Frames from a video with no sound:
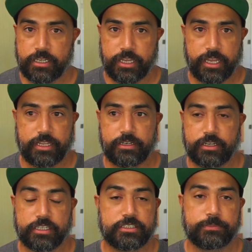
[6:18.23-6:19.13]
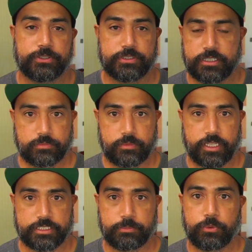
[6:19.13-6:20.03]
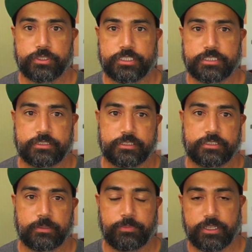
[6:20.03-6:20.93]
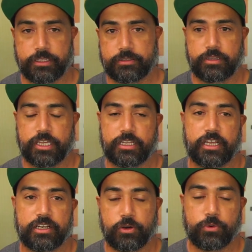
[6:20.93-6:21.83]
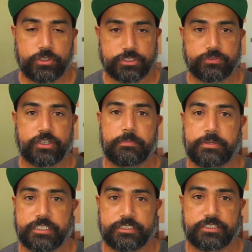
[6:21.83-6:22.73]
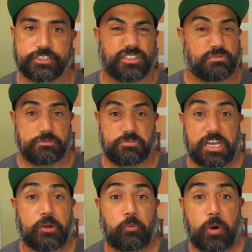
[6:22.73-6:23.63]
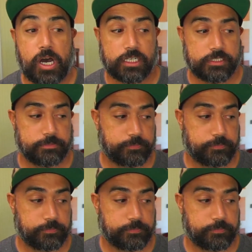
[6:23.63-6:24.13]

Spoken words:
and customers, it's more just something that a lot of owners of companies just kind of want.